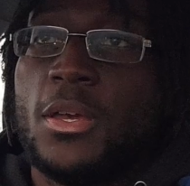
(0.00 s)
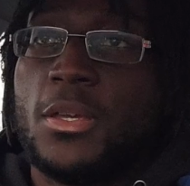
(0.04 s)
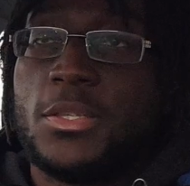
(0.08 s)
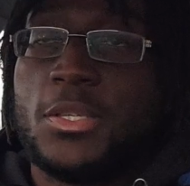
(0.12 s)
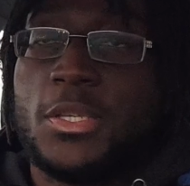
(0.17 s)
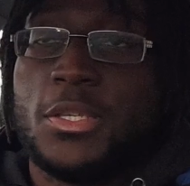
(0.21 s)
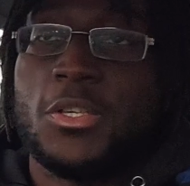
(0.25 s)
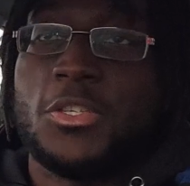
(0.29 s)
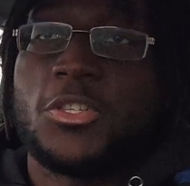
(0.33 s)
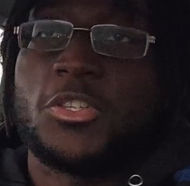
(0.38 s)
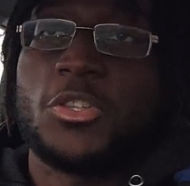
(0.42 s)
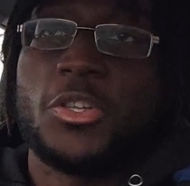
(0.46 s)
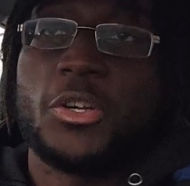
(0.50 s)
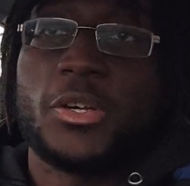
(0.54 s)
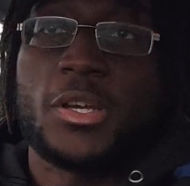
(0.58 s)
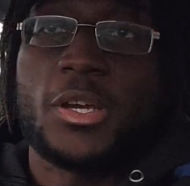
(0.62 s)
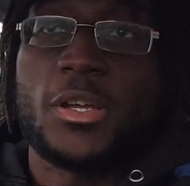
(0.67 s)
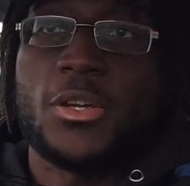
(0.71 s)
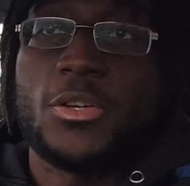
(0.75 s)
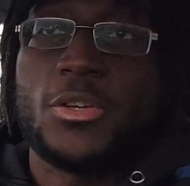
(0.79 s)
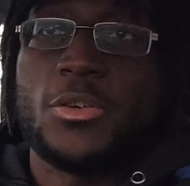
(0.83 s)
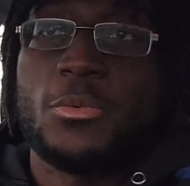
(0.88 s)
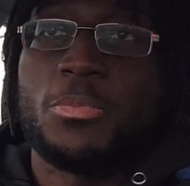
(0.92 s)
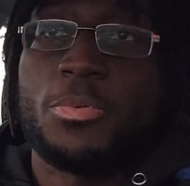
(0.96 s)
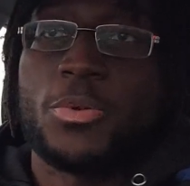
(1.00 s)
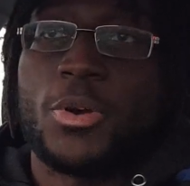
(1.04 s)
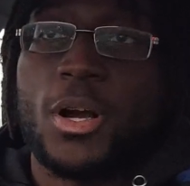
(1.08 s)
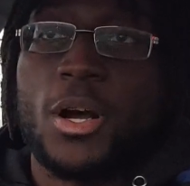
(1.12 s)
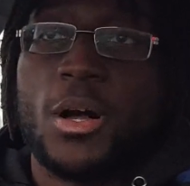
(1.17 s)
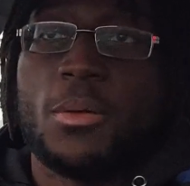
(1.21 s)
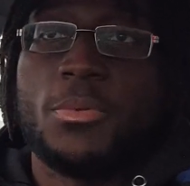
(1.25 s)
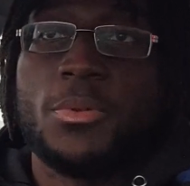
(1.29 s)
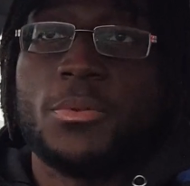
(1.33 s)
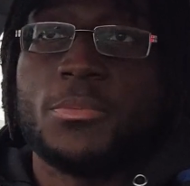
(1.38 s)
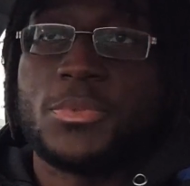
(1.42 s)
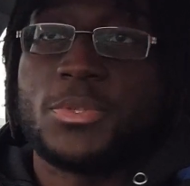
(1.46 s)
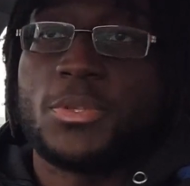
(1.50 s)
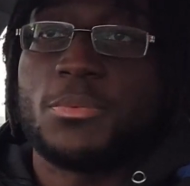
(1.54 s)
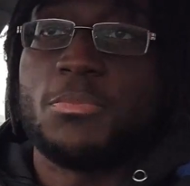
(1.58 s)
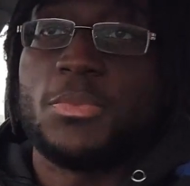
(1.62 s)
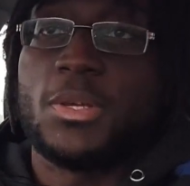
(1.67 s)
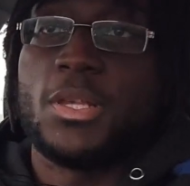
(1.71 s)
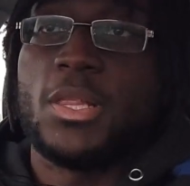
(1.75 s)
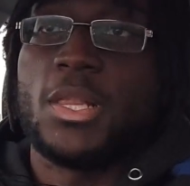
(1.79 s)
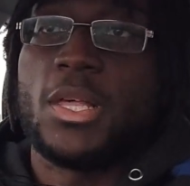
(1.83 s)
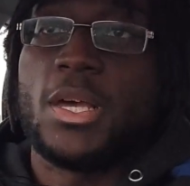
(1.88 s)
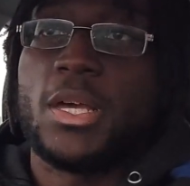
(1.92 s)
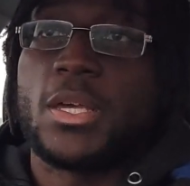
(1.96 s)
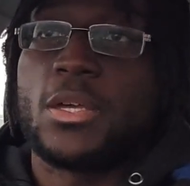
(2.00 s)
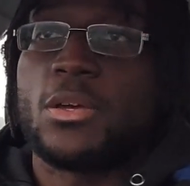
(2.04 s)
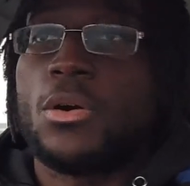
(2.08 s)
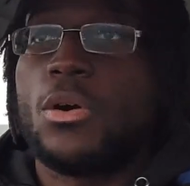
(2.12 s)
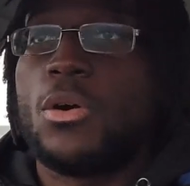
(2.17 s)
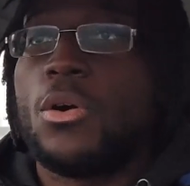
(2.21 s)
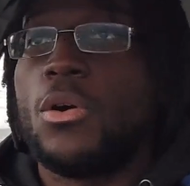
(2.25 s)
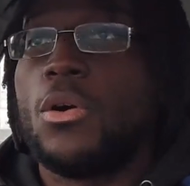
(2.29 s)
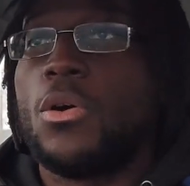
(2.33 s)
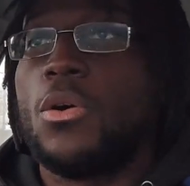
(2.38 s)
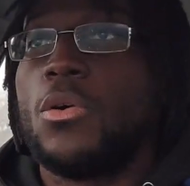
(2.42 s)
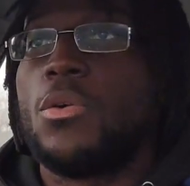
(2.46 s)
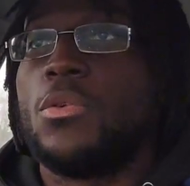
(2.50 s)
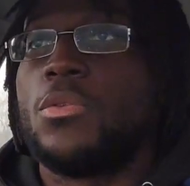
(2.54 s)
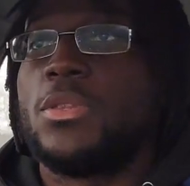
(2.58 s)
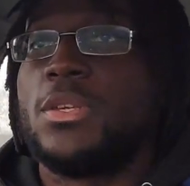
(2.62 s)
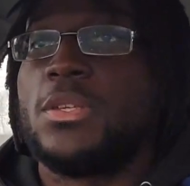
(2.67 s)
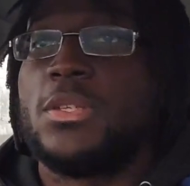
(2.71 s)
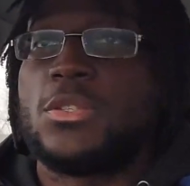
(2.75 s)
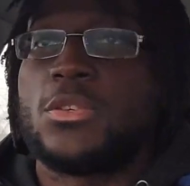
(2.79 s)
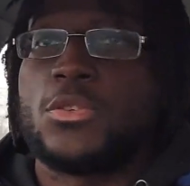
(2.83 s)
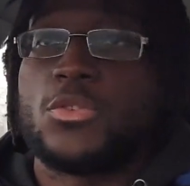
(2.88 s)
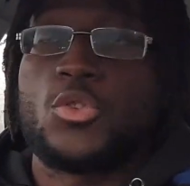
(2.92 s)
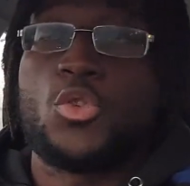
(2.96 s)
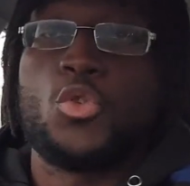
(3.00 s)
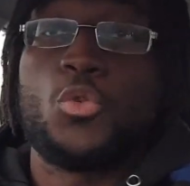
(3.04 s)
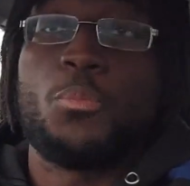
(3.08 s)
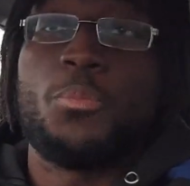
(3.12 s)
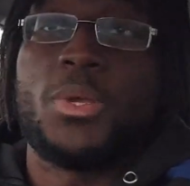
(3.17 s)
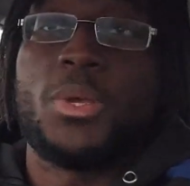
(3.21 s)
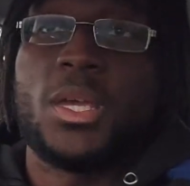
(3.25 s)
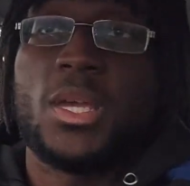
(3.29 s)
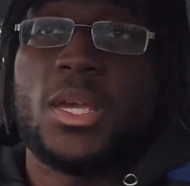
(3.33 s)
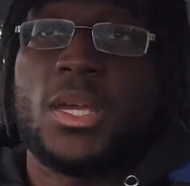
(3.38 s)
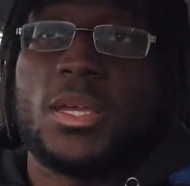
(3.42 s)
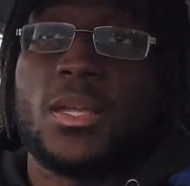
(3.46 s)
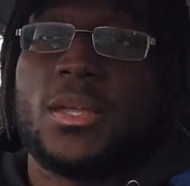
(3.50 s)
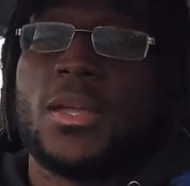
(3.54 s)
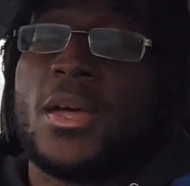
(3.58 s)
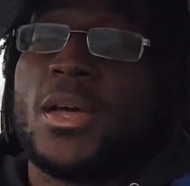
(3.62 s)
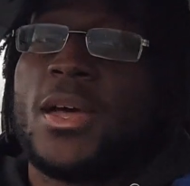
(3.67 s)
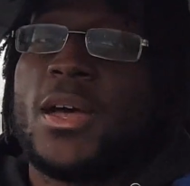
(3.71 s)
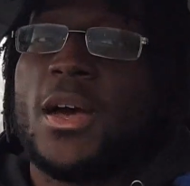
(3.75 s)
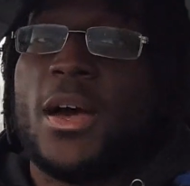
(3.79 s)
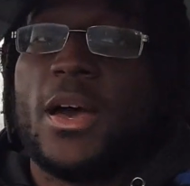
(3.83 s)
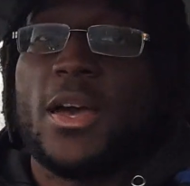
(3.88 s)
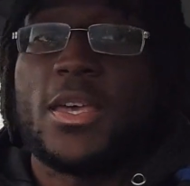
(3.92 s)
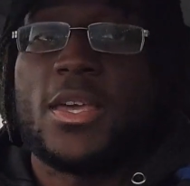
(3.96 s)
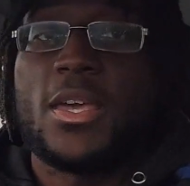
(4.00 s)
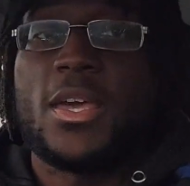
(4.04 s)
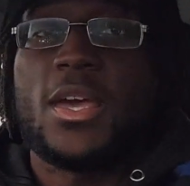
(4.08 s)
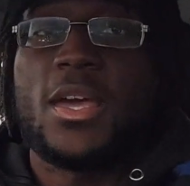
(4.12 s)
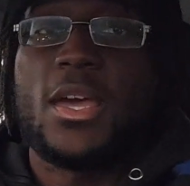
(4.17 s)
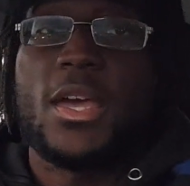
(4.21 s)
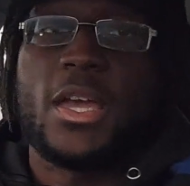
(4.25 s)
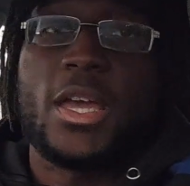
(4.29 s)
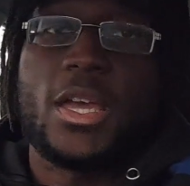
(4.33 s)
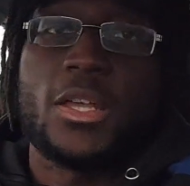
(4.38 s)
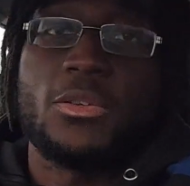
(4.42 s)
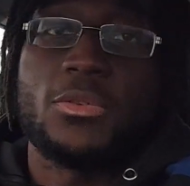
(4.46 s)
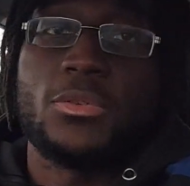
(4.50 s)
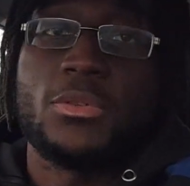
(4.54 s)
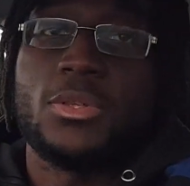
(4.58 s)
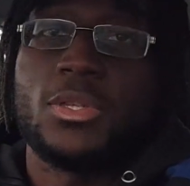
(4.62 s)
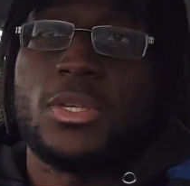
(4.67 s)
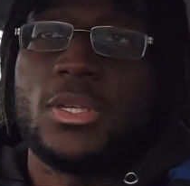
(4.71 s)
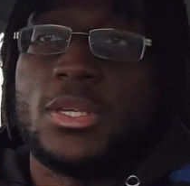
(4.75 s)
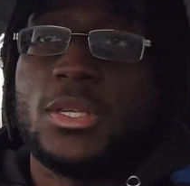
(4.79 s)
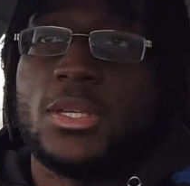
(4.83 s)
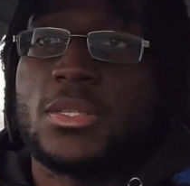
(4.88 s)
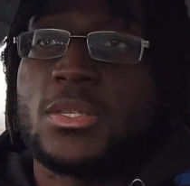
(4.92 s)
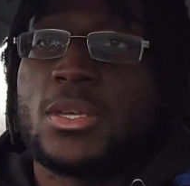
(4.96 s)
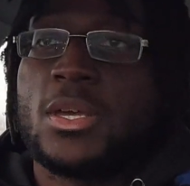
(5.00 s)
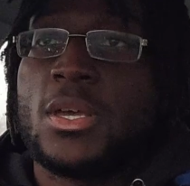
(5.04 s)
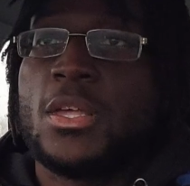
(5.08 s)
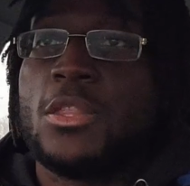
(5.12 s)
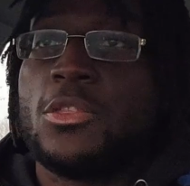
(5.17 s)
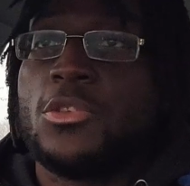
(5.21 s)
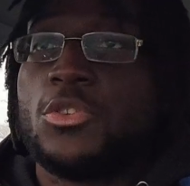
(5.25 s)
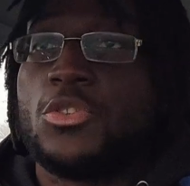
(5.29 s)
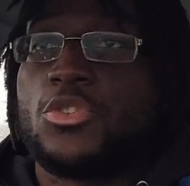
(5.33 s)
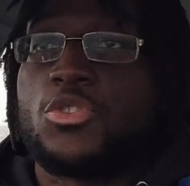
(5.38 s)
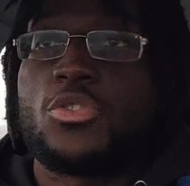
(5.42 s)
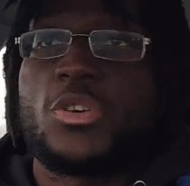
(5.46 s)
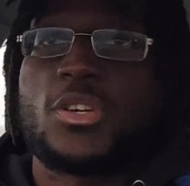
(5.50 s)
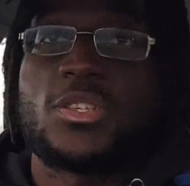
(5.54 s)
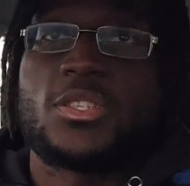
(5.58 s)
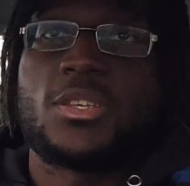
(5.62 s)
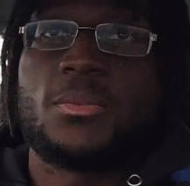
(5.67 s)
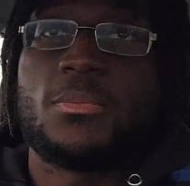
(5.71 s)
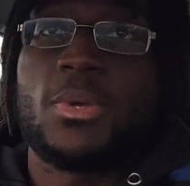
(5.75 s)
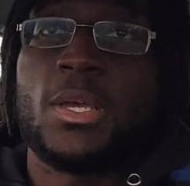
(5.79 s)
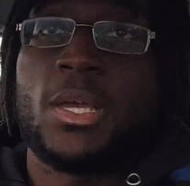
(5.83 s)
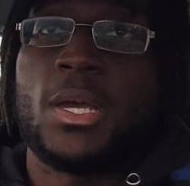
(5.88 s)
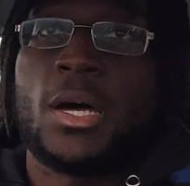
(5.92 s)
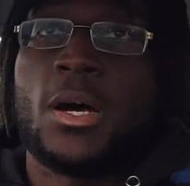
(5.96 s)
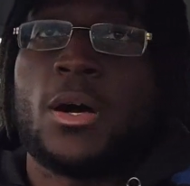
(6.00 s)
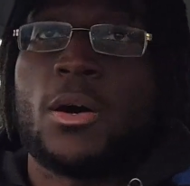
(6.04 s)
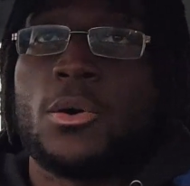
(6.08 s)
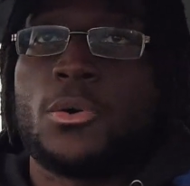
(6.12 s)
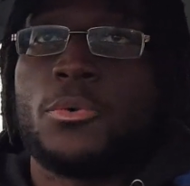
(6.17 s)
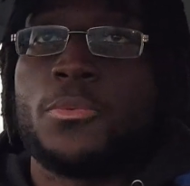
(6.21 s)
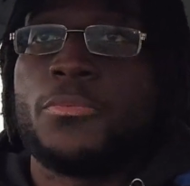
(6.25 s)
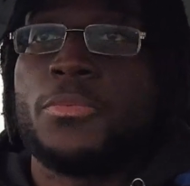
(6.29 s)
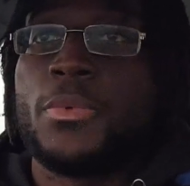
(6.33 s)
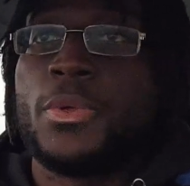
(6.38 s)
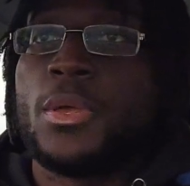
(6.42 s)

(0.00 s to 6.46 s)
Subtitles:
It's easy to look at your problems and be like, oh, these are too big, I can't handle these, they're stressing me out.